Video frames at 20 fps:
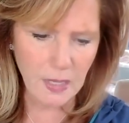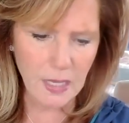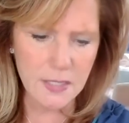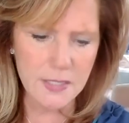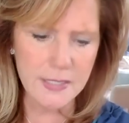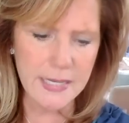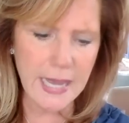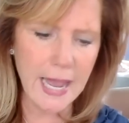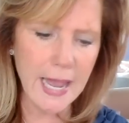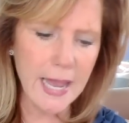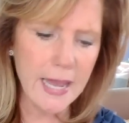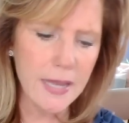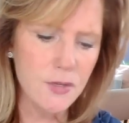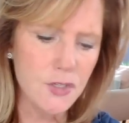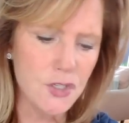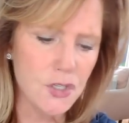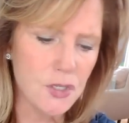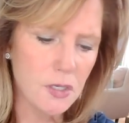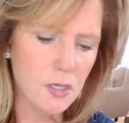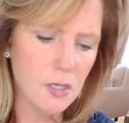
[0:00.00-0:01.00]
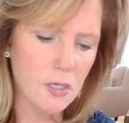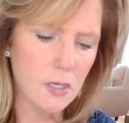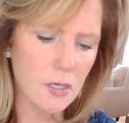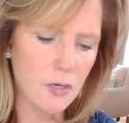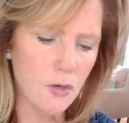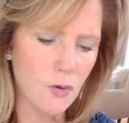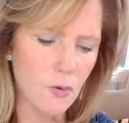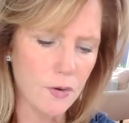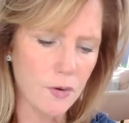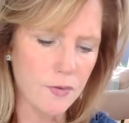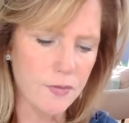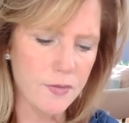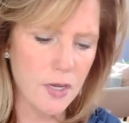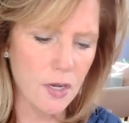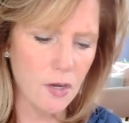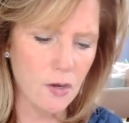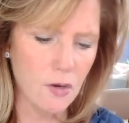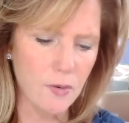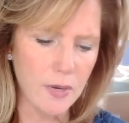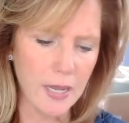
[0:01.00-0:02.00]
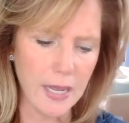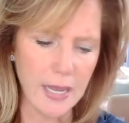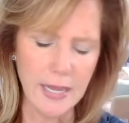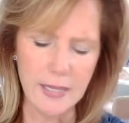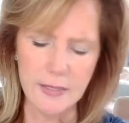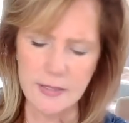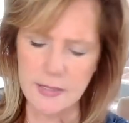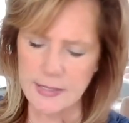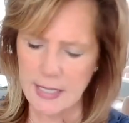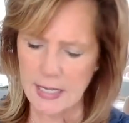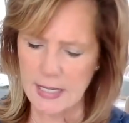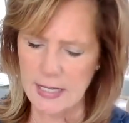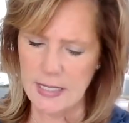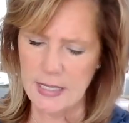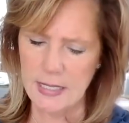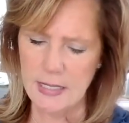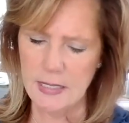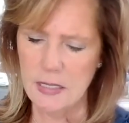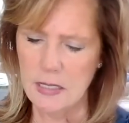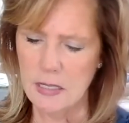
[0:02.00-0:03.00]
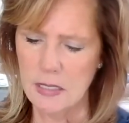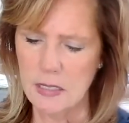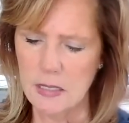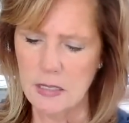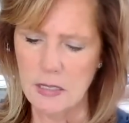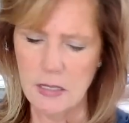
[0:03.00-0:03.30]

Sag, North Node, and Sun.